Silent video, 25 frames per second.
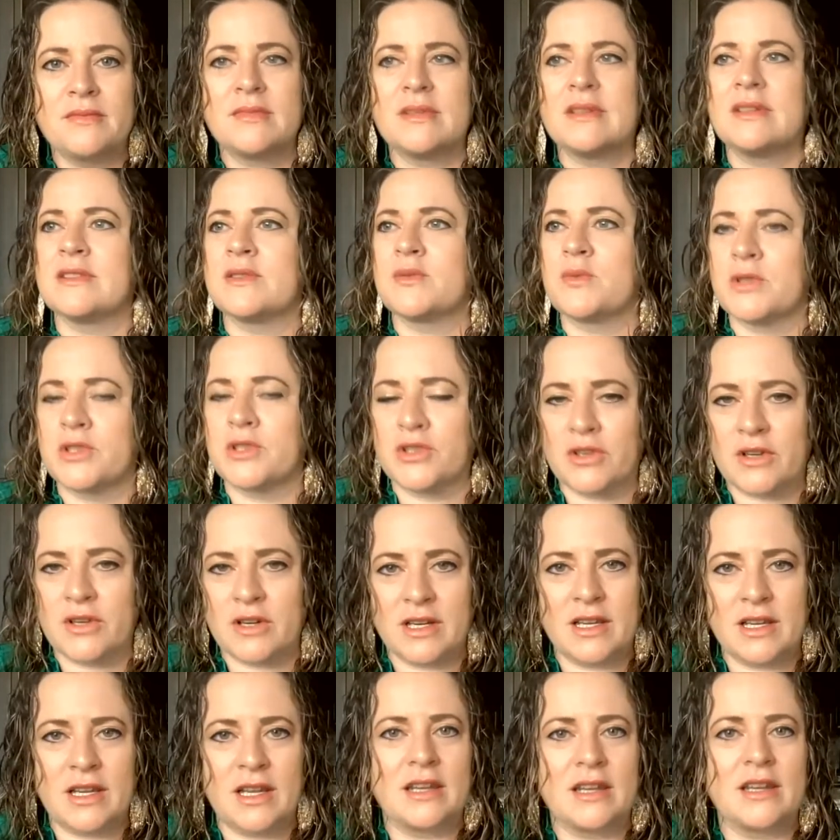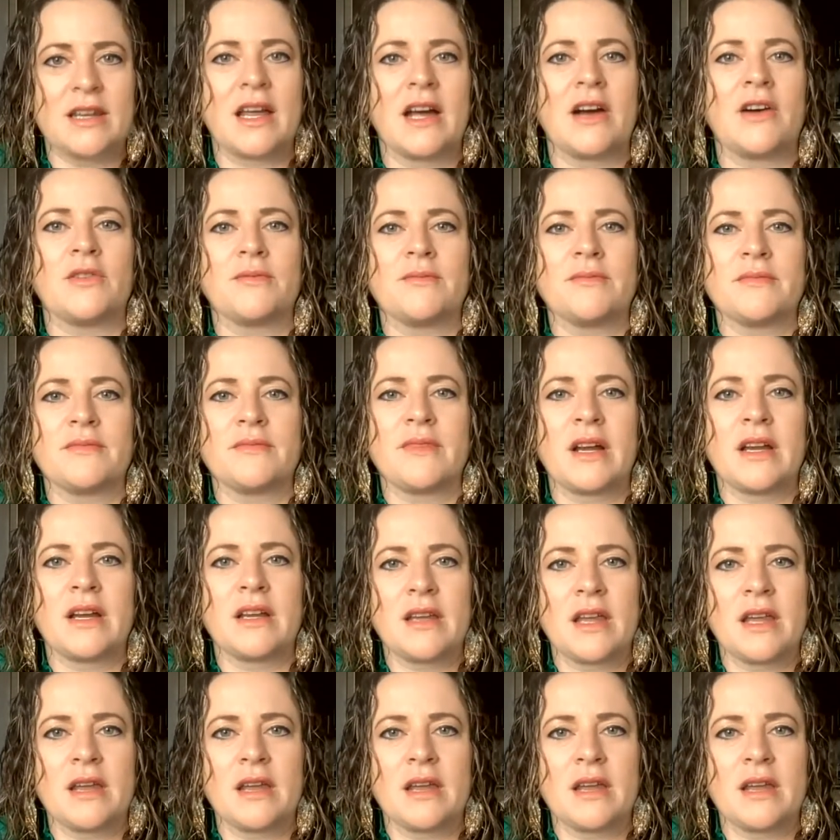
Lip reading: is what you're going to get now, right?